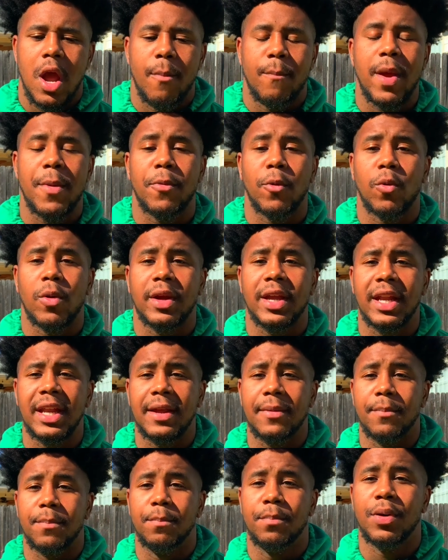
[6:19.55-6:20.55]
people were
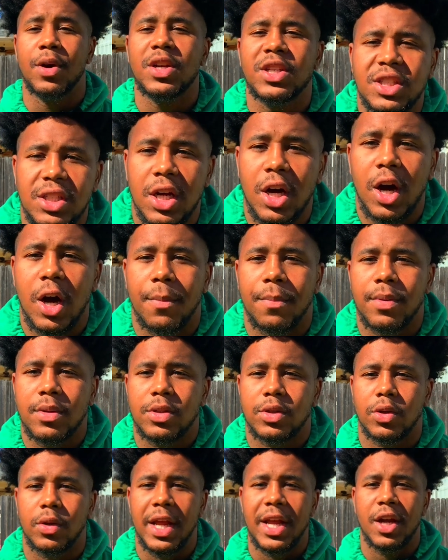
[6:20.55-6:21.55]
getting pushed up
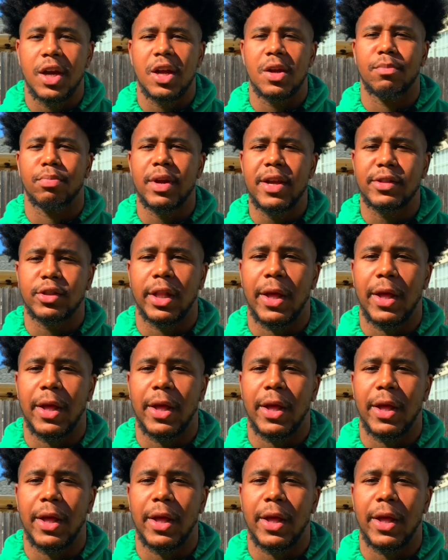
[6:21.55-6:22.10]
so they couldn't breathe,